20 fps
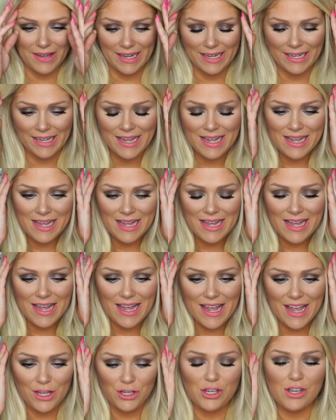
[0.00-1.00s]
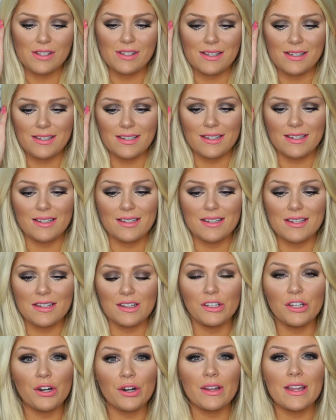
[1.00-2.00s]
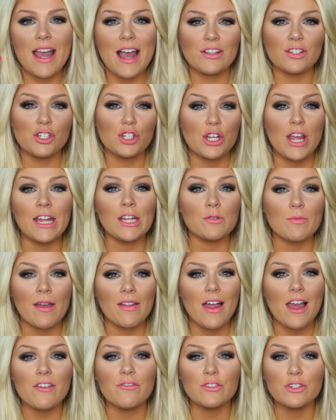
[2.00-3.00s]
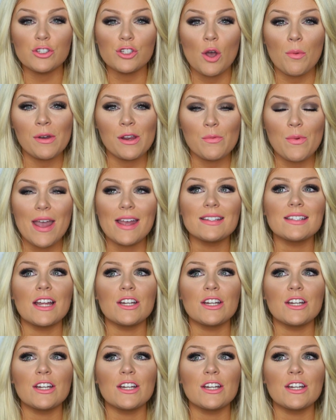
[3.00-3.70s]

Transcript: Like, it just literally has changed my life in so many ways,